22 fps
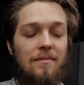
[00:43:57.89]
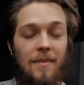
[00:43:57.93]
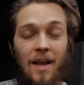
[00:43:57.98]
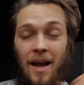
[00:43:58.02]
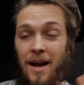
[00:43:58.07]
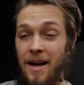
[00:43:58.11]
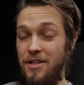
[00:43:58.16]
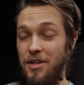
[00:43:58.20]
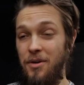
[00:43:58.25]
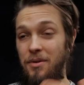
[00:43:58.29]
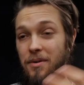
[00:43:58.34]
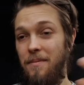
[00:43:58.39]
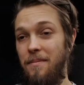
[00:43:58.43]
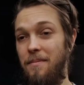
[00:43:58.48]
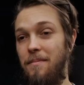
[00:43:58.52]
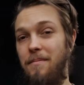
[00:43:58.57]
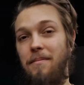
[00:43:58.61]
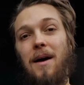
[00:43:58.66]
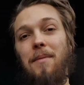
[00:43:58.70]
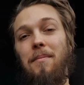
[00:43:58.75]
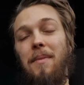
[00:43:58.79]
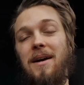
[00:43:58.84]
And so
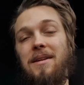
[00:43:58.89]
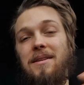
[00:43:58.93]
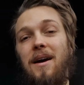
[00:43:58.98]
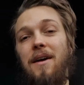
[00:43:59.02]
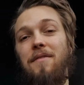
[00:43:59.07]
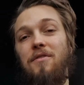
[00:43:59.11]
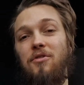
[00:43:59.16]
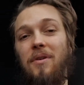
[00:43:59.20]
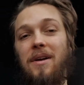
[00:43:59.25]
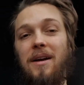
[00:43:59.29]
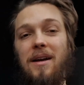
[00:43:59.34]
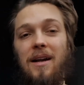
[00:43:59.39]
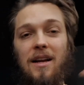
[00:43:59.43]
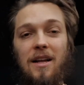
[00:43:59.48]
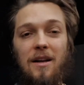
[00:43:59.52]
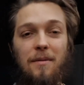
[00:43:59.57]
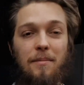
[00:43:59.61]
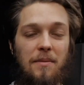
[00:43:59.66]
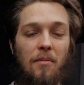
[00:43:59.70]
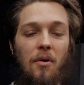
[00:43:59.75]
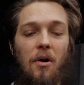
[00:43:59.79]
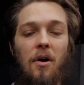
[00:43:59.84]
I might have to drink a
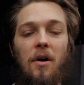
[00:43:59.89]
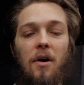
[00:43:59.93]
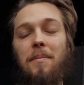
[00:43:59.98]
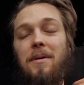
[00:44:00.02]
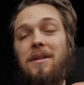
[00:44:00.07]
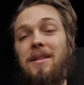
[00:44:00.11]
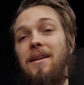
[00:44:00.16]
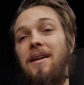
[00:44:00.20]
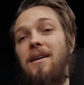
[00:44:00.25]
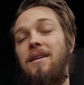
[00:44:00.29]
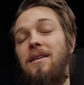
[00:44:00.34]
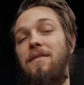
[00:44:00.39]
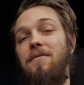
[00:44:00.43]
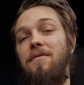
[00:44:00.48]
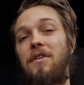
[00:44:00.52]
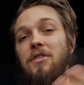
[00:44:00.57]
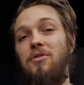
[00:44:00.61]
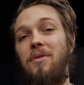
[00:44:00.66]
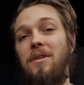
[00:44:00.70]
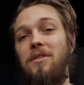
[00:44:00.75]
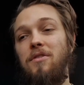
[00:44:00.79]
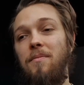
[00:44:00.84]
little bit more, but then if
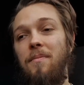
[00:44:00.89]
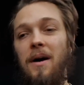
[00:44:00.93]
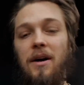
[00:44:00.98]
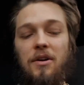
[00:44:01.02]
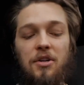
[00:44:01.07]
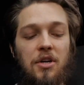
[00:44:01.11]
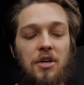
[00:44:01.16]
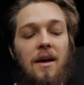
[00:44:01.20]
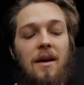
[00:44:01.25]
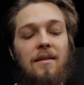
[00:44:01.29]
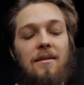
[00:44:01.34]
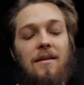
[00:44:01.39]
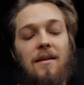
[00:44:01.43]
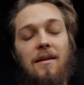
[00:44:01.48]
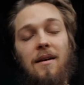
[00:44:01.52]
I drink too much, then